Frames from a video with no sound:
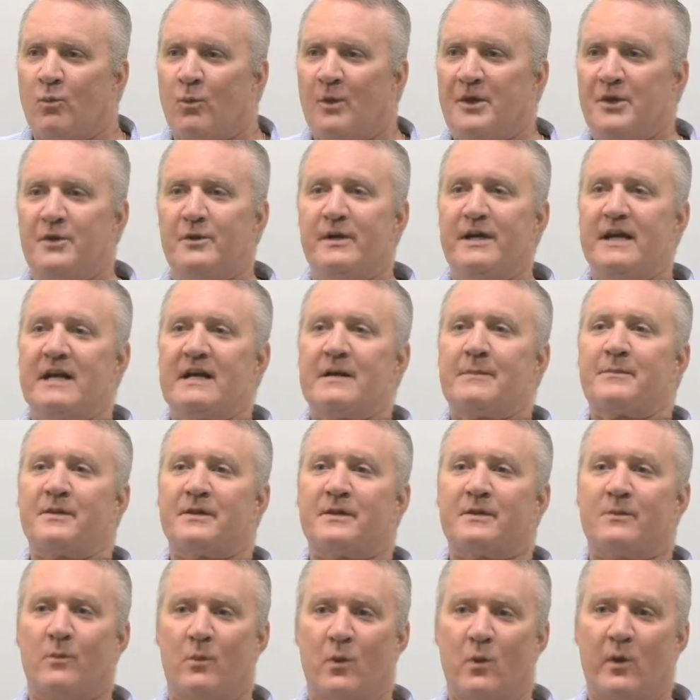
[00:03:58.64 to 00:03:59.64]
When you get up
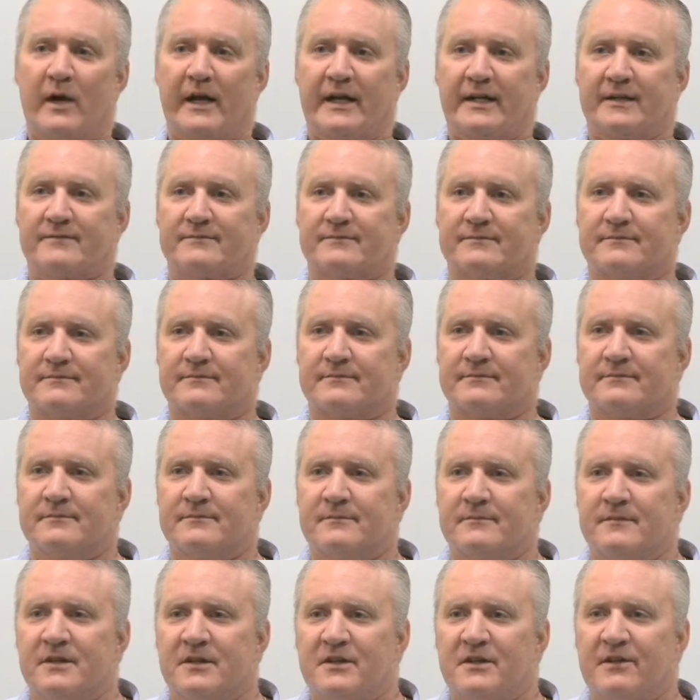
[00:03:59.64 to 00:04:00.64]
in the morning,
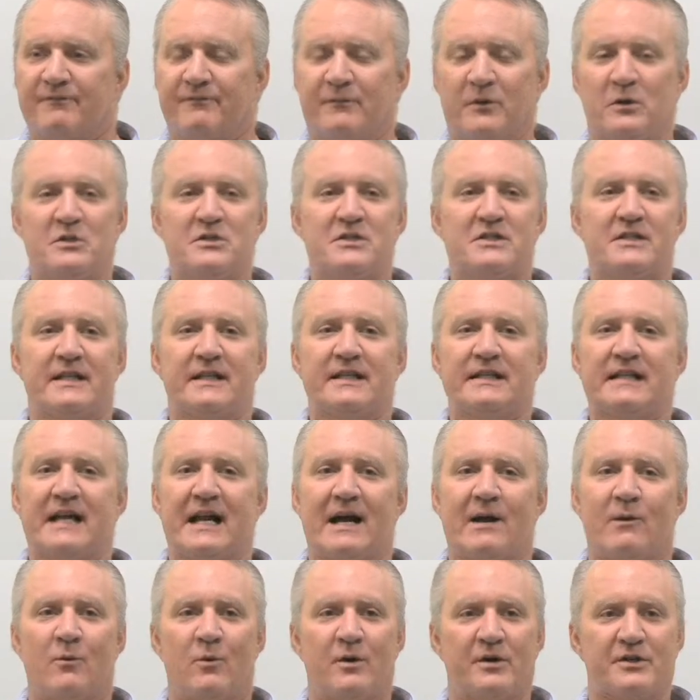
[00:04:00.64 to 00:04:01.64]
the first thing that
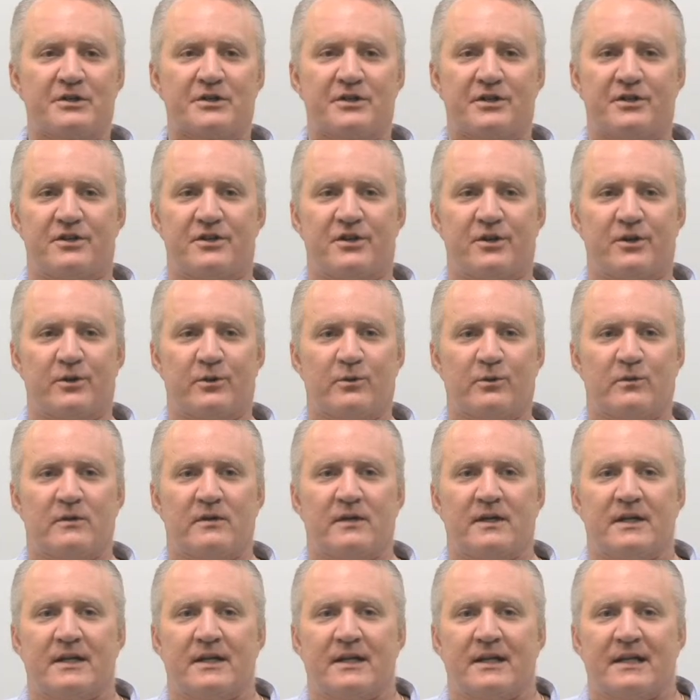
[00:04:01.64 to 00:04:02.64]
I want you to do
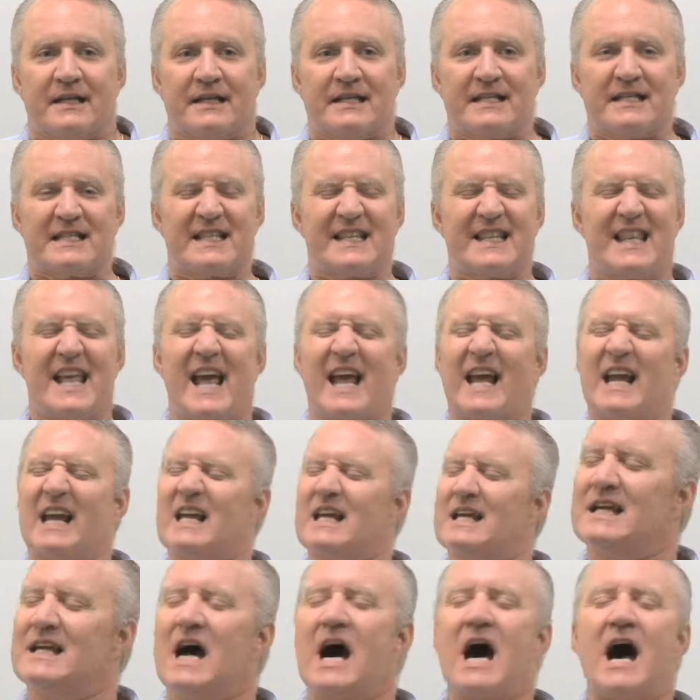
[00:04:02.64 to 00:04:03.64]
is thank
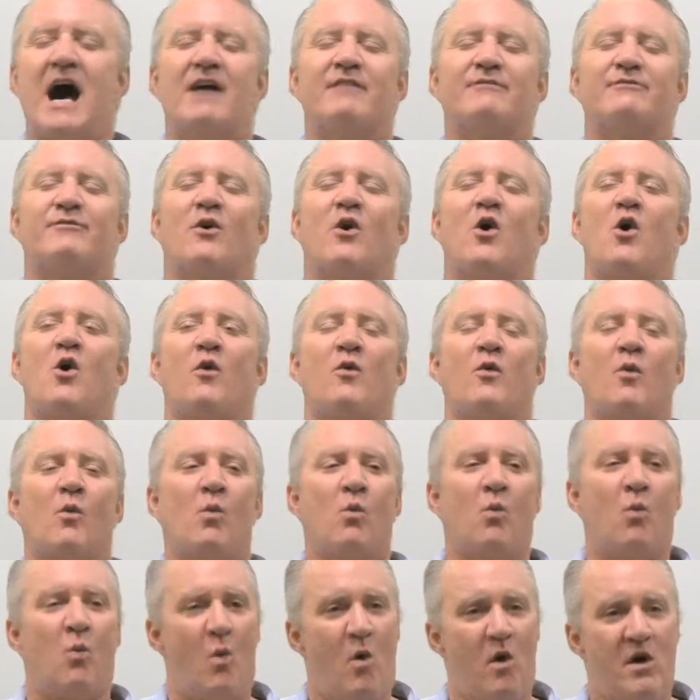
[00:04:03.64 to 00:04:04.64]
God for all the
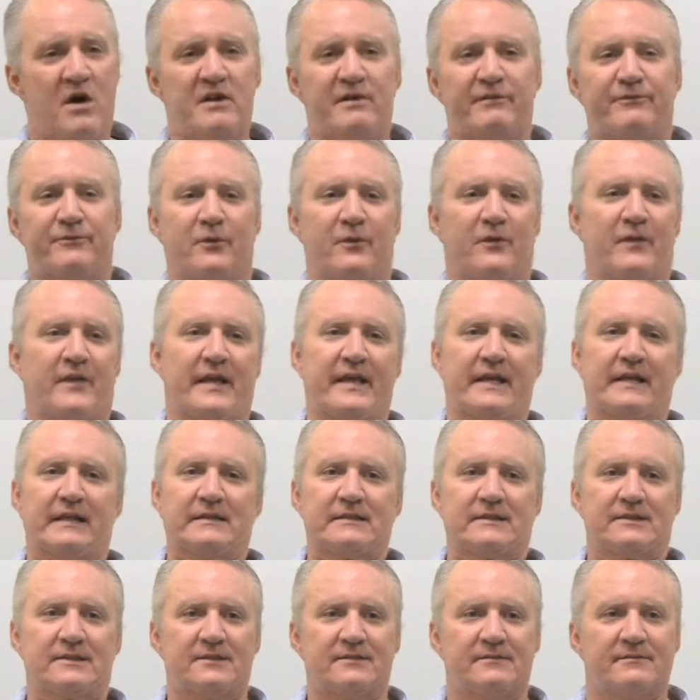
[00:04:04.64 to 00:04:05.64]
wonderful
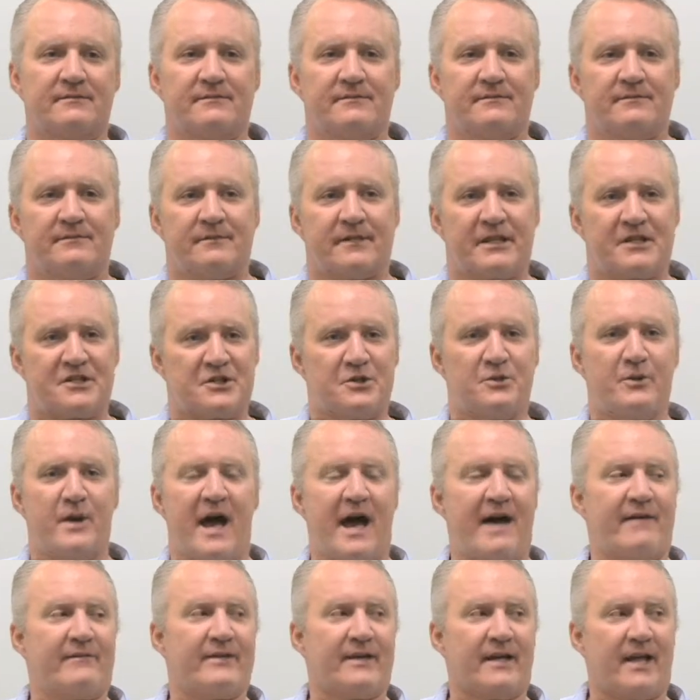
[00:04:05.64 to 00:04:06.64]
things that you
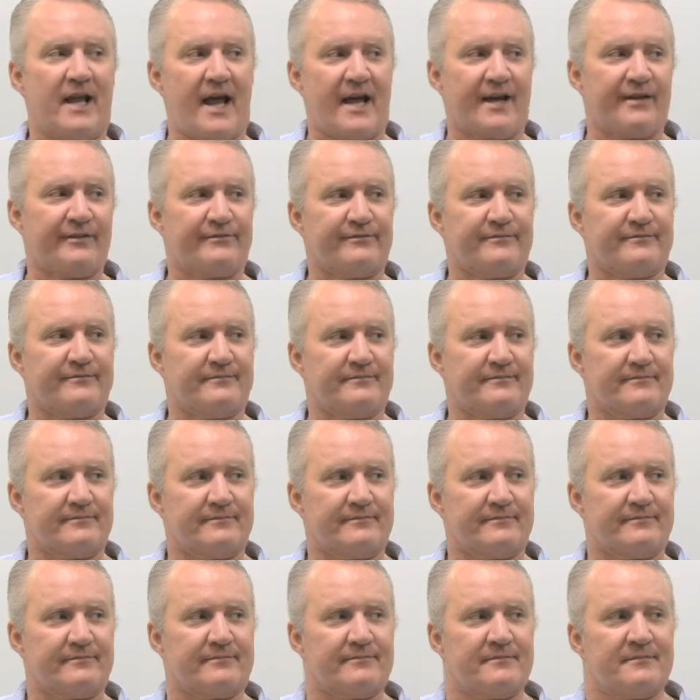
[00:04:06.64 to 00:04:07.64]
have in life.
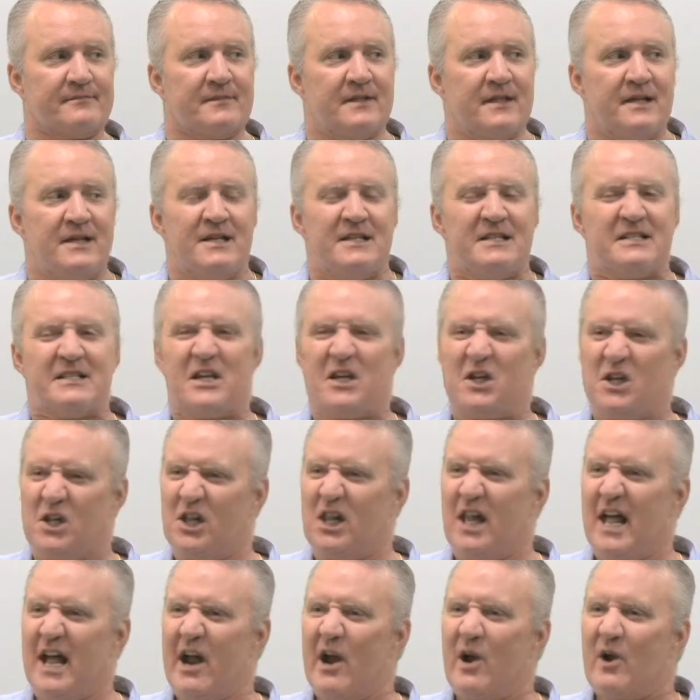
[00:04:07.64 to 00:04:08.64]

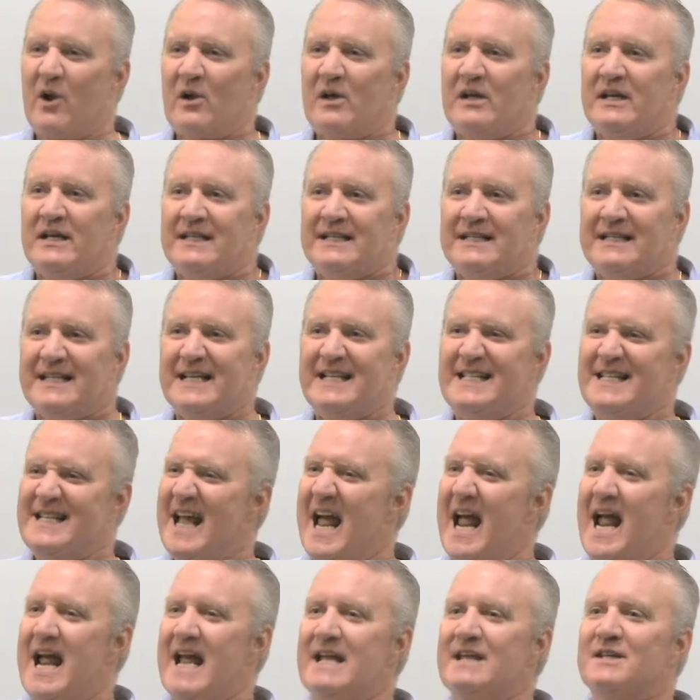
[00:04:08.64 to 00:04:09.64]
Declare,
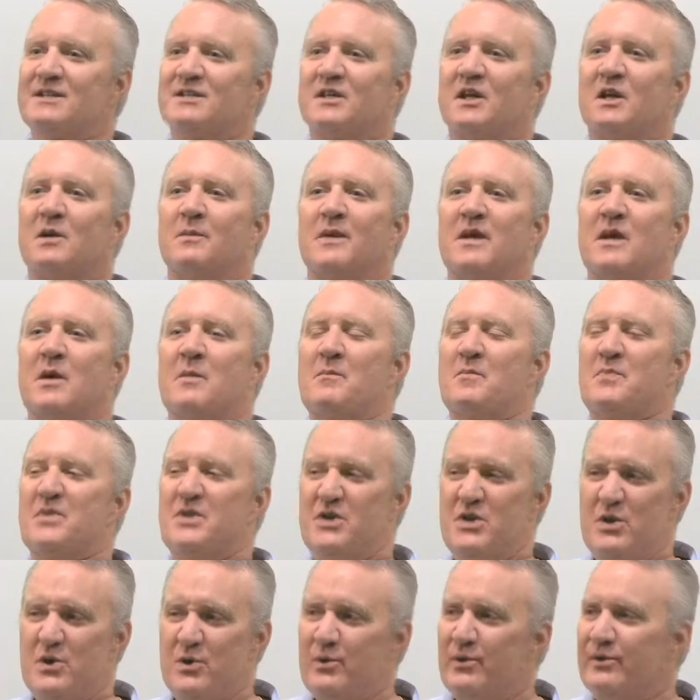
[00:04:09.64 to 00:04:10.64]
today is going to be a
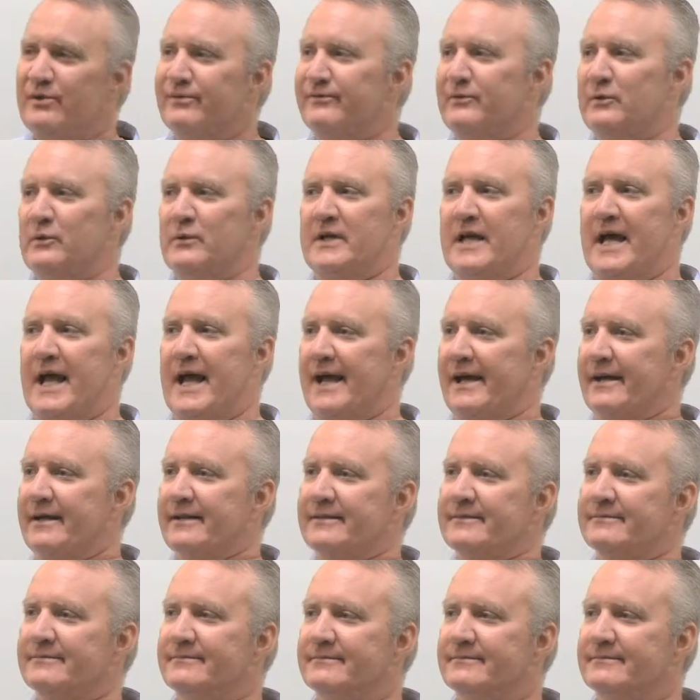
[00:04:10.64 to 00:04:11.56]
beautiful day.